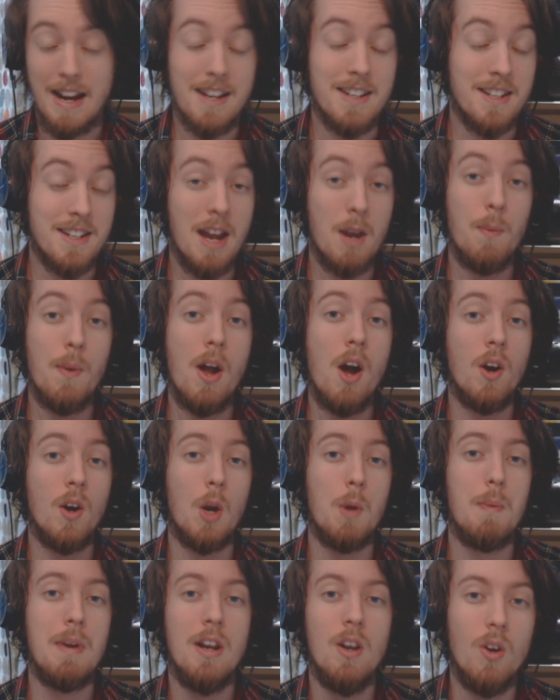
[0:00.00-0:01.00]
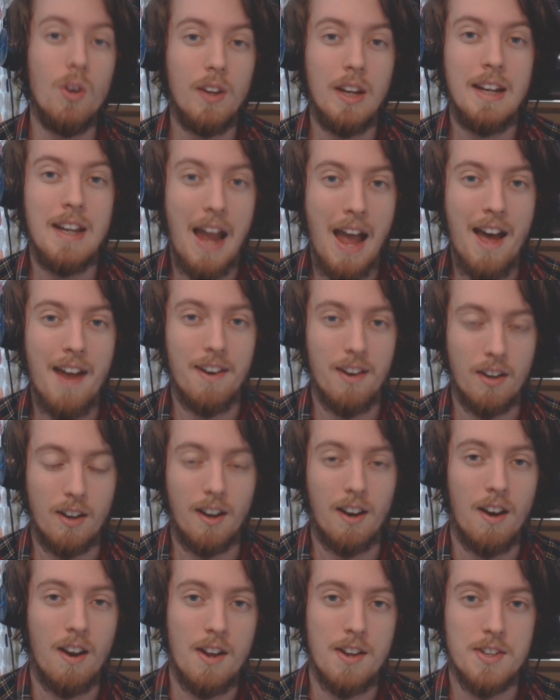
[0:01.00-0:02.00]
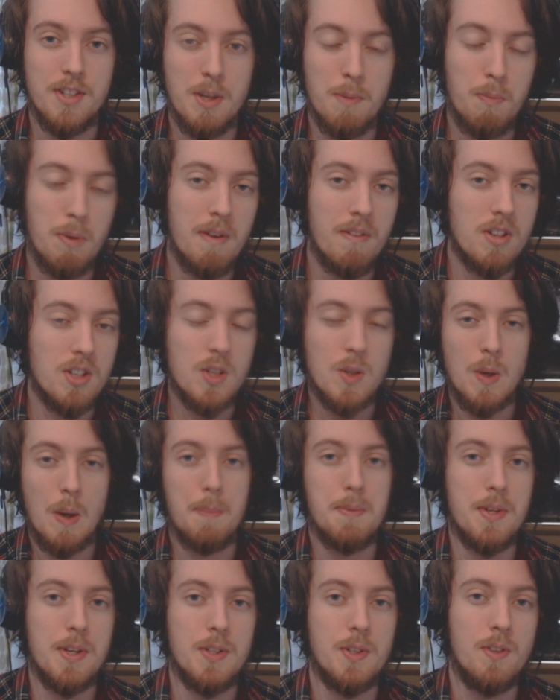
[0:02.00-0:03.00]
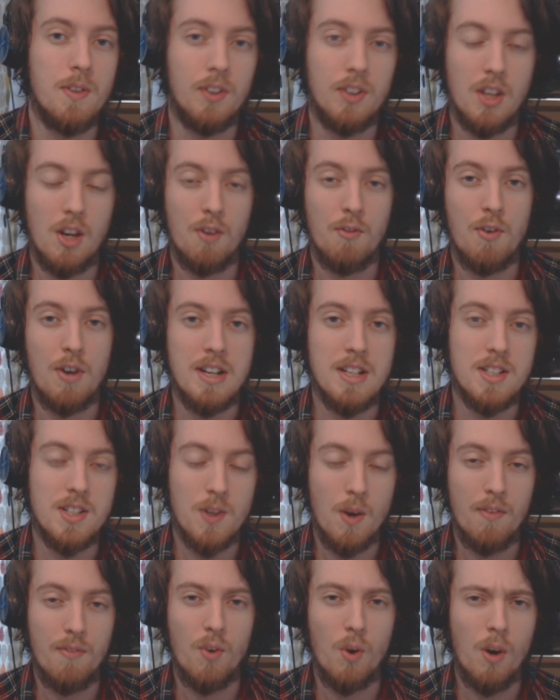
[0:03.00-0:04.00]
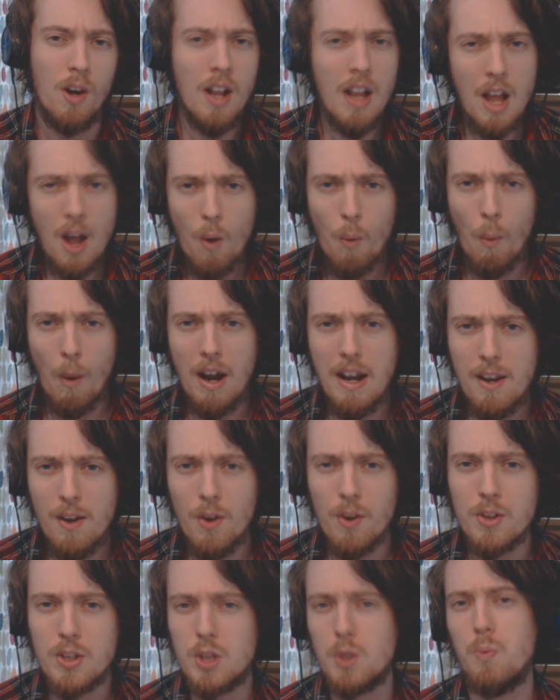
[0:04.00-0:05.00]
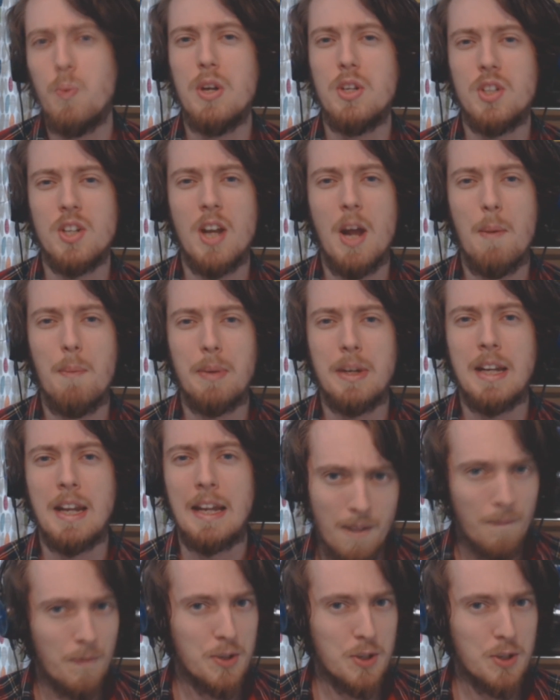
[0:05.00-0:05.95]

And today we are going to be looking at a class. The previous two episodes we looked at race, so I thought, why not switch it up again?